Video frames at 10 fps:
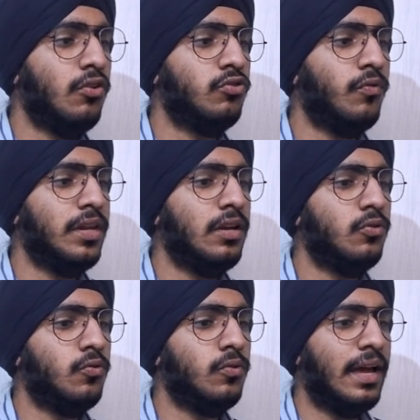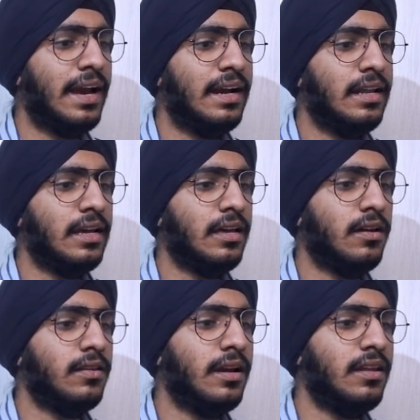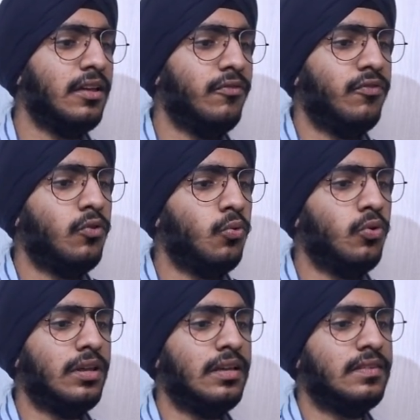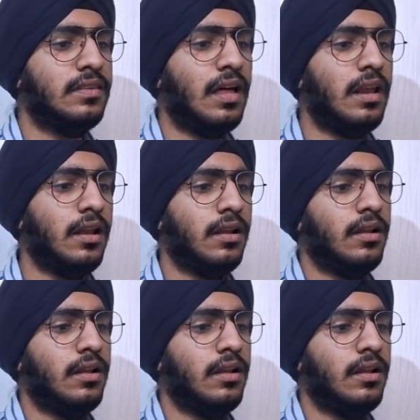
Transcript: So we need to do the handling here, that if root is null,